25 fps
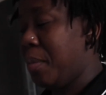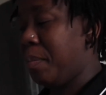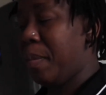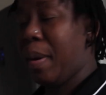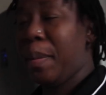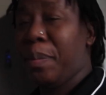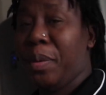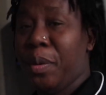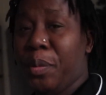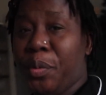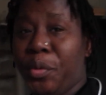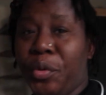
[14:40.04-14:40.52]

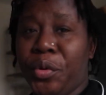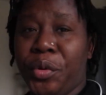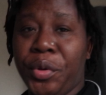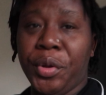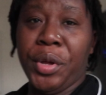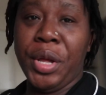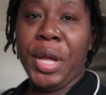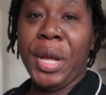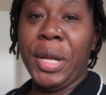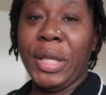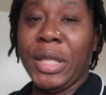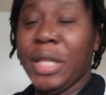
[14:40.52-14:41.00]
My people,
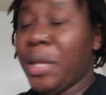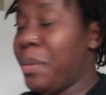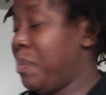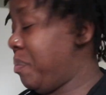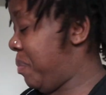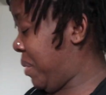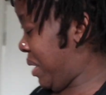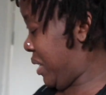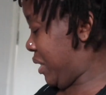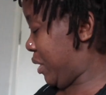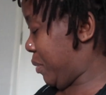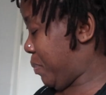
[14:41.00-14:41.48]
the
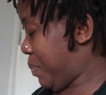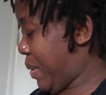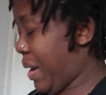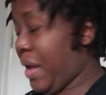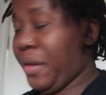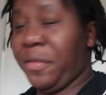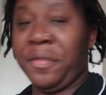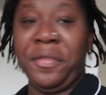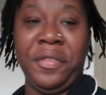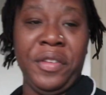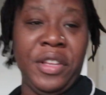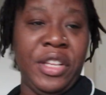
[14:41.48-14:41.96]
meat
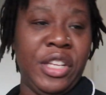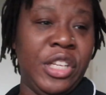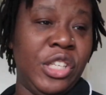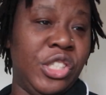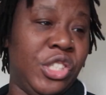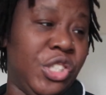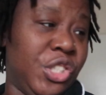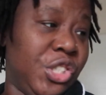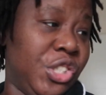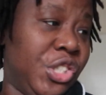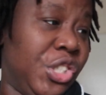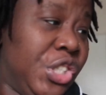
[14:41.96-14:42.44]
pie
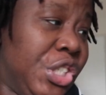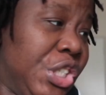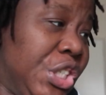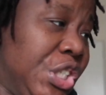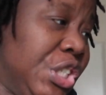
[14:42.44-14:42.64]
finish.